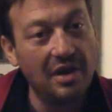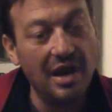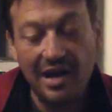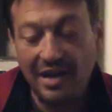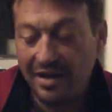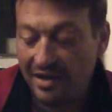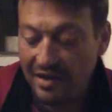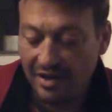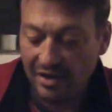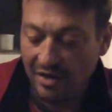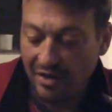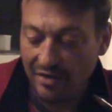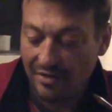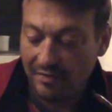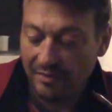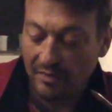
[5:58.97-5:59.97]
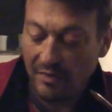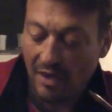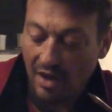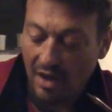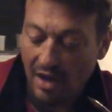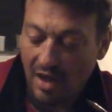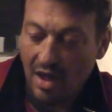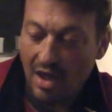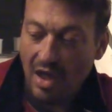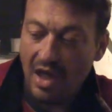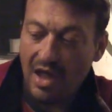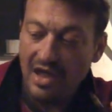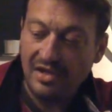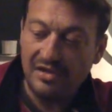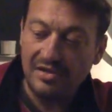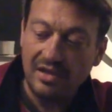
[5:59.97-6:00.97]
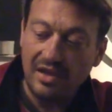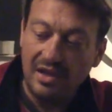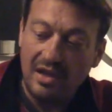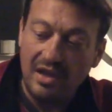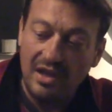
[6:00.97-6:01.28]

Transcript: And you know, it's